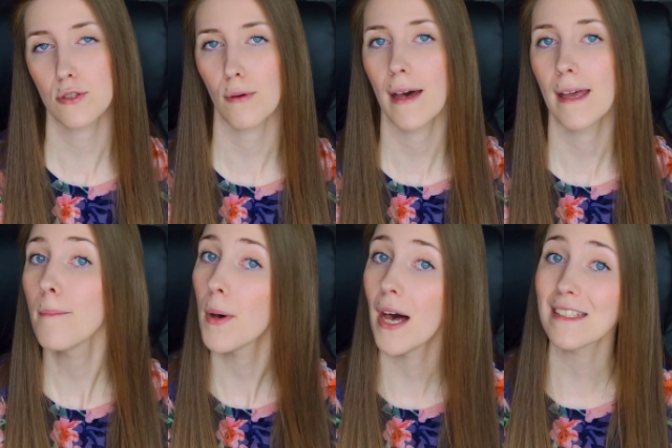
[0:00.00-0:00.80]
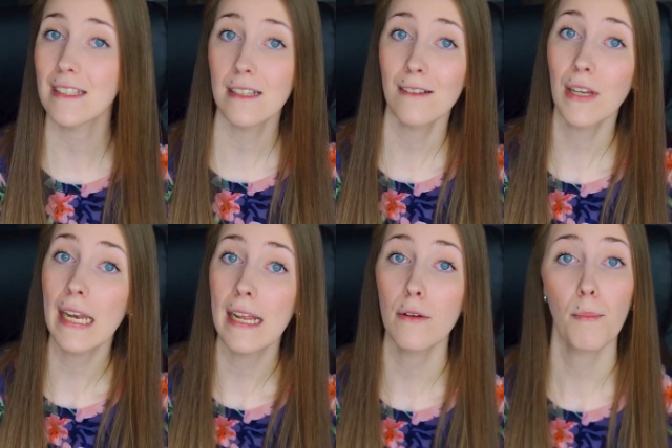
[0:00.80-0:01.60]
so I am positive that
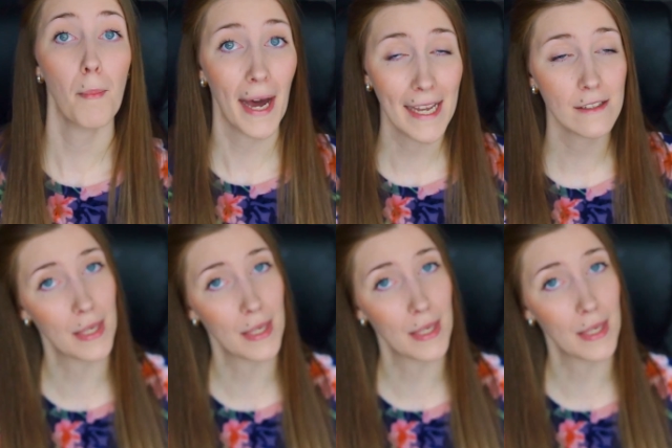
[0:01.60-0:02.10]
it might